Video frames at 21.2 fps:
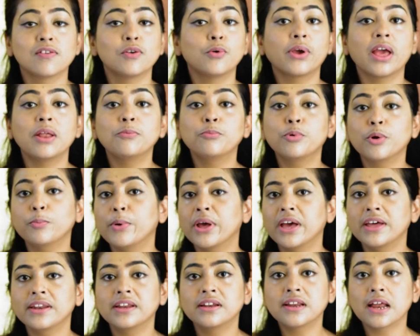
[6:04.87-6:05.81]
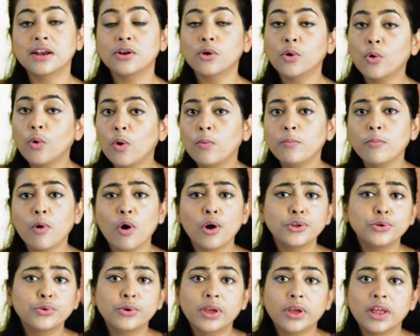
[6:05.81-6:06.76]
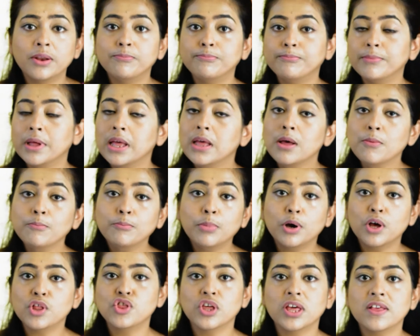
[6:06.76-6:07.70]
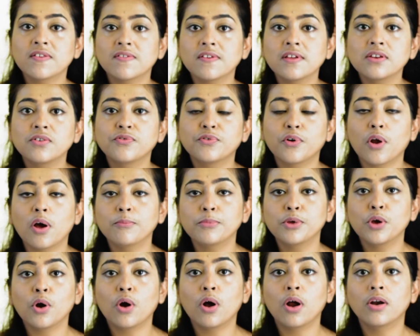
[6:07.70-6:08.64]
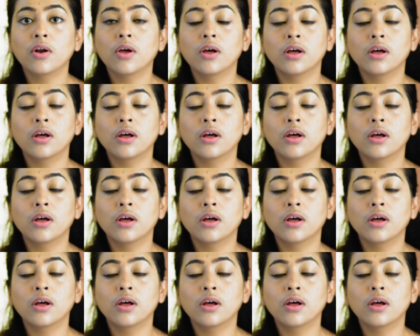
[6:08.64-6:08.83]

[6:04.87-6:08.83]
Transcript: You can prepare it at home or you can purchase it from your